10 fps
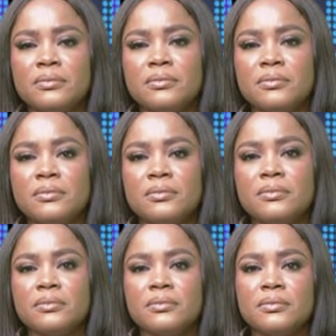
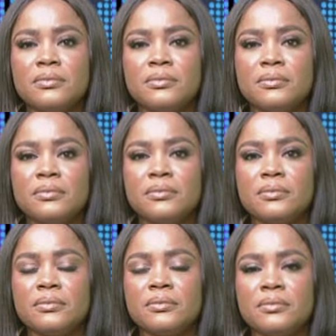
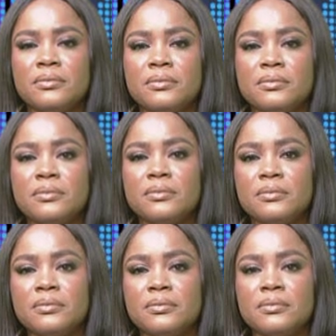
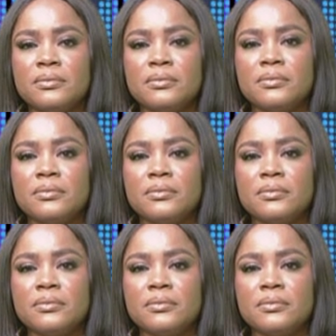This person isn't speaking.